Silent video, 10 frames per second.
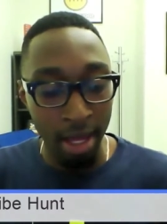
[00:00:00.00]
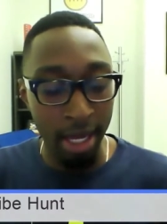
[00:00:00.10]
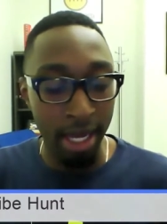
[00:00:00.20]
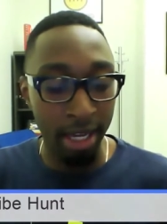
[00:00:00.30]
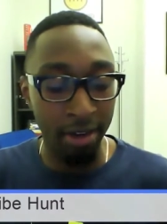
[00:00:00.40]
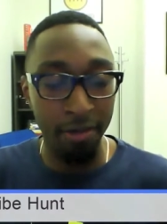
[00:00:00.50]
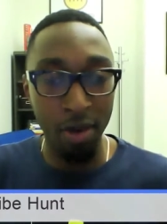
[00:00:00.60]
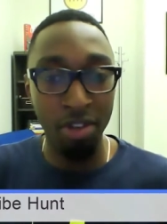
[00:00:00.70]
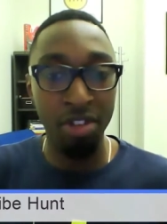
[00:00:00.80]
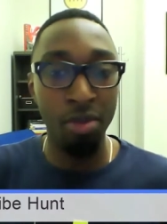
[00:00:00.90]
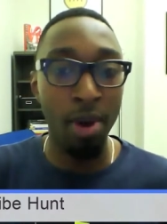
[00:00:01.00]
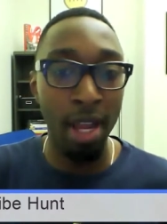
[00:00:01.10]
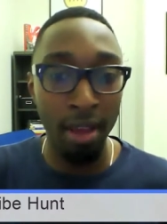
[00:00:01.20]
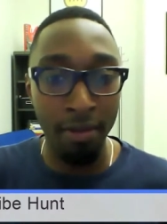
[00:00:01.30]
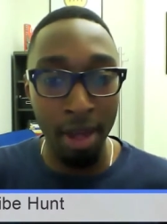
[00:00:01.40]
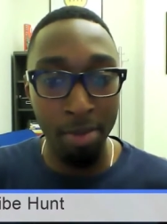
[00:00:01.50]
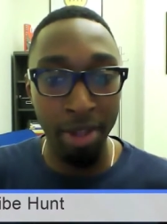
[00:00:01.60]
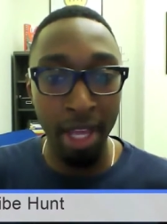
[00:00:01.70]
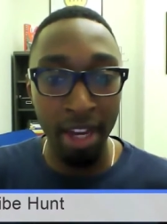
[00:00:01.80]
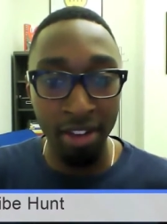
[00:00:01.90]
uh, a diverse array of
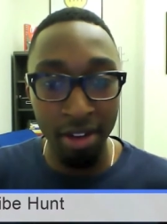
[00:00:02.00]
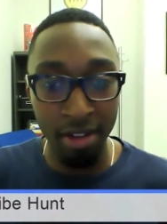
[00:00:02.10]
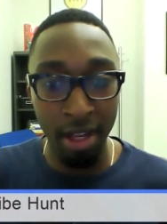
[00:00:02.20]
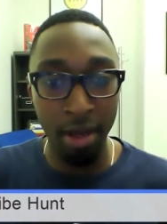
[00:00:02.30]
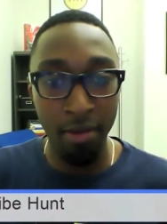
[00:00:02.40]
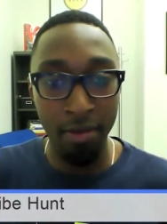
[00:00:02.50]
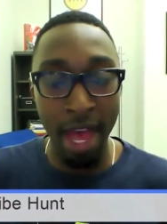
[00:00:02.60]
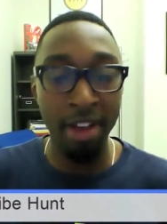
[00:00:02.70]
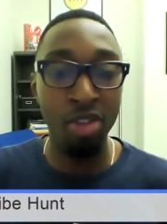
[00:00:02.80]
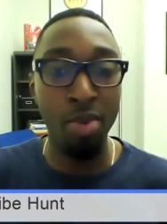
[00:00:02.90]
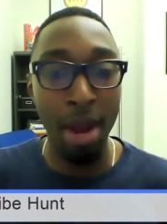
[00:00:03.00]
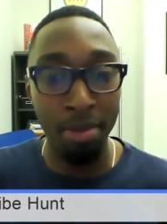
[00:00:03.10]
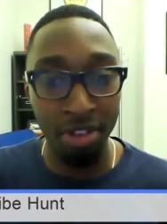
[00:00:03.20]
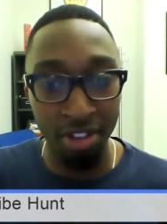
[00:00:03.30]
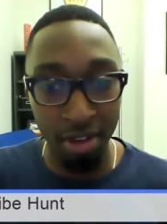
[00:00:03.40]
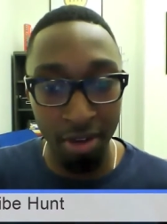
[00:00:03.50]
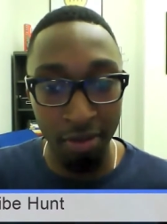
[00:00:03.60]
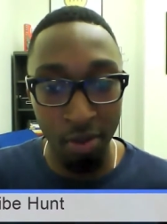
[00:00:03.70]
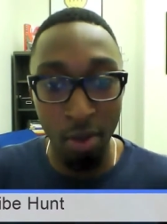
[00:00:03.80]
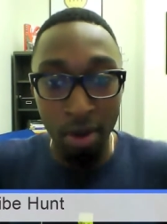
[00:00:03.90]
implications and value propositions
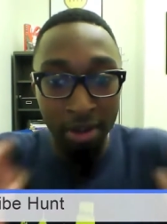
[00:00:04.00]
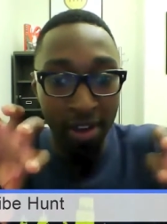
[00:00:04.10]
for